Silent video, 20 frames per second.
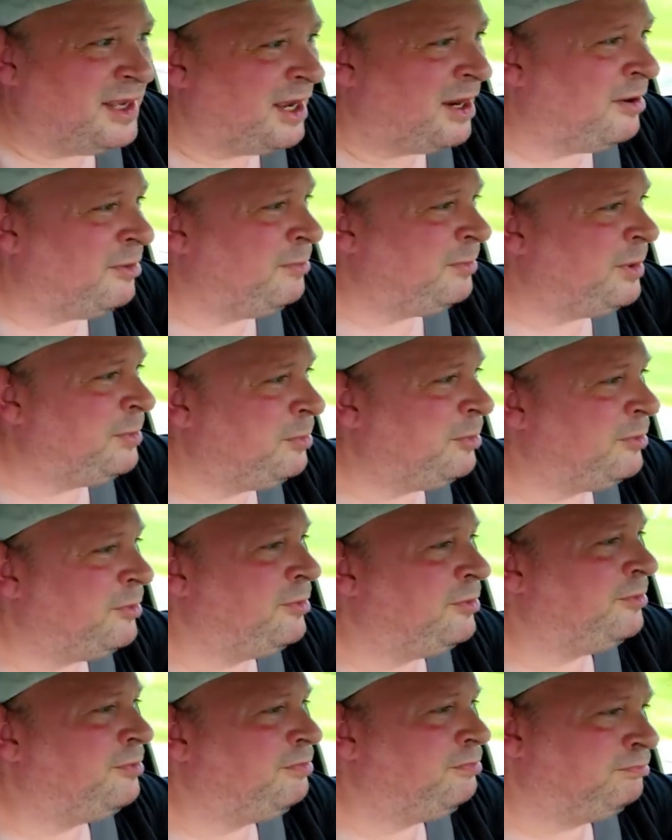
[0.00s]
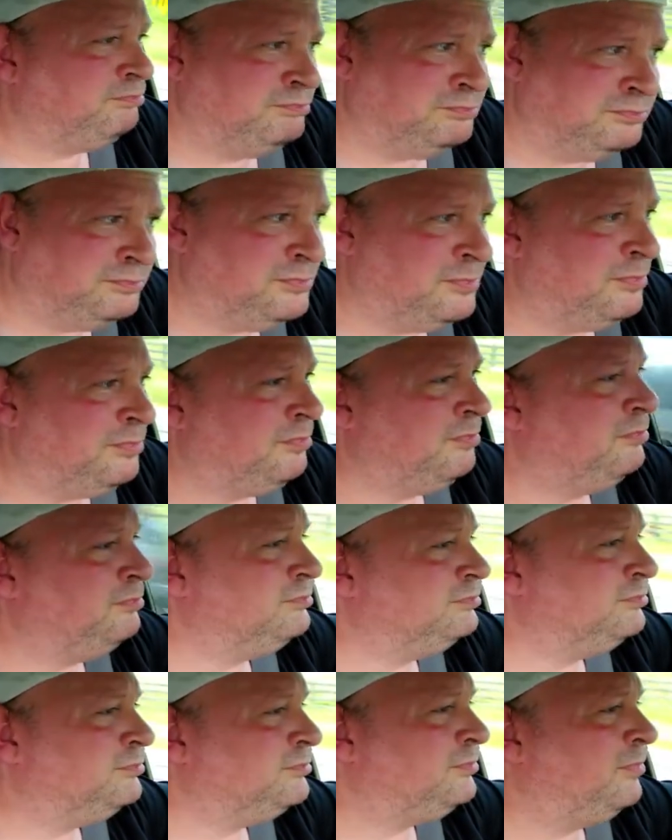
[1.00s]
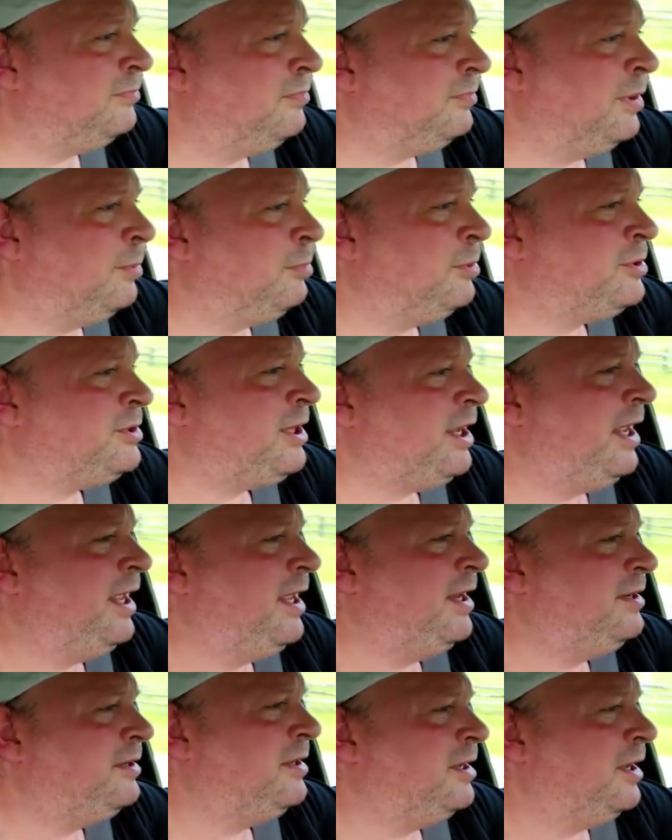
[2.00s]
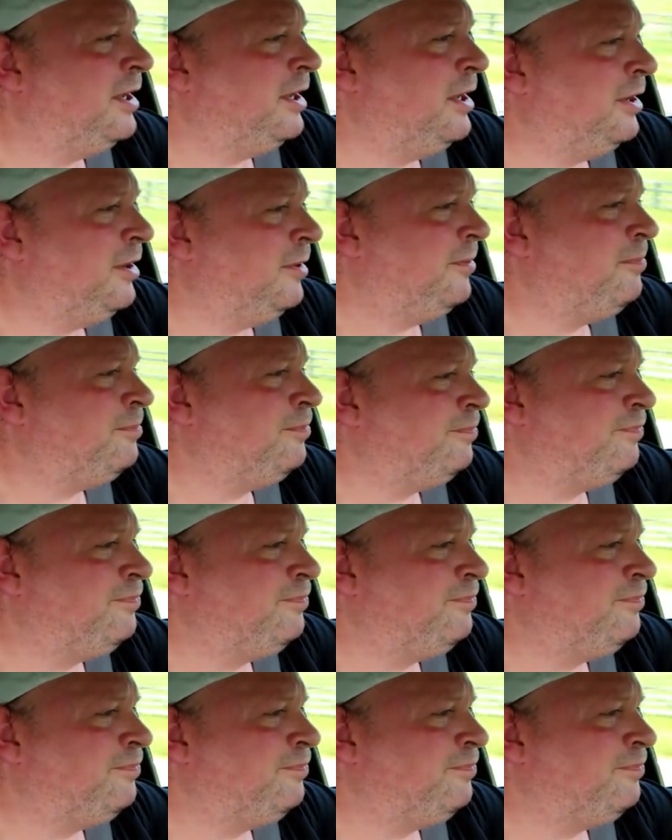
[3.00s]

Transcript: I remember remember Ted uh,